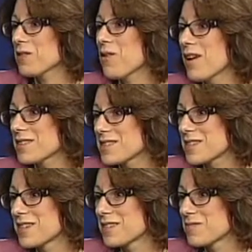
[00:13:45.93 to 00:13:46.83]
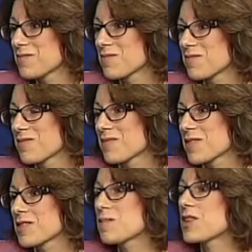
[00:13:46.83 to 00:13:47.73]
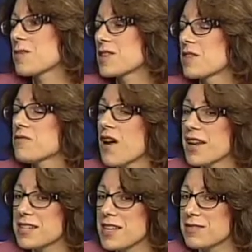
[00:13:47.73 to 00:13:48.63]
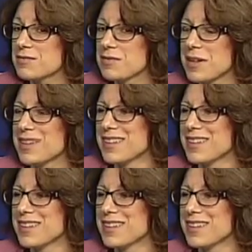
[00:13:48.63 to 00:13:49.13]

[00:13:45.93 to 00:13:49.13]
lost. Sometimes they find it, but